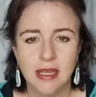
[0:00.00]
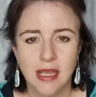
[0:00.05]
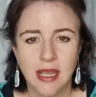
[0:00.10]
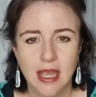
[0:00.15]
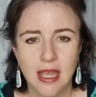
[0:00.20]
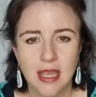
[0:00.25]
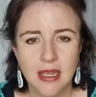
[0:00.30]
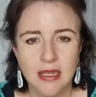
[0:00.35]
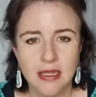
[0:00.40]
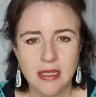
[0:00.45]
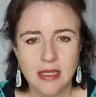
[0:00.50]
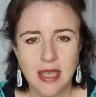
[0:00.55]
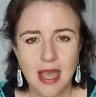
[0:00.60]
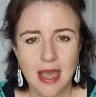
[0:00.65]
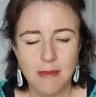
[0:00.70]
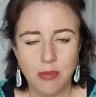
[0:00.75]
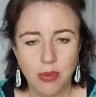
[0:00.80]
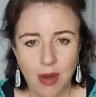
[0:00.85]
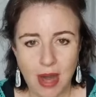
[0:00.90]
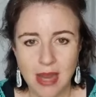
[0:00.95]
is
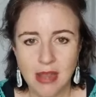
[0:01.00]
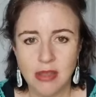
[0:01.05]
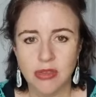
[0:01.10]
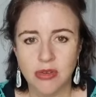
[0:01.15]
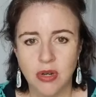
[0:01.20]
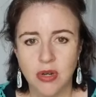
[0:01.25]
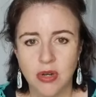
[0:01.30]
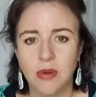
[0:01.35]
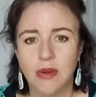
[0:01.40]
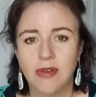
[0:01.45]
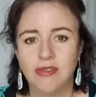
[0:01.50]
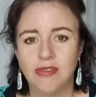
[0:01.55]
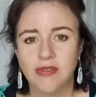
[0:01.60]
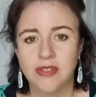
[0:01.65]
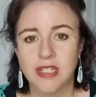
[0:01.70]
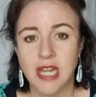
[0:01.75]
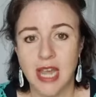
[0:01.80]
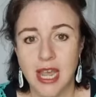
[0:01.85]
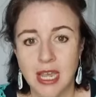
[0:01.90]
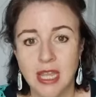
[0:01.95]
that breakthrough of
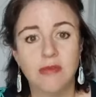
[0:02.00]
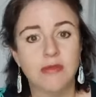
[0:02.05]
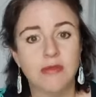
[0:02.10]
taking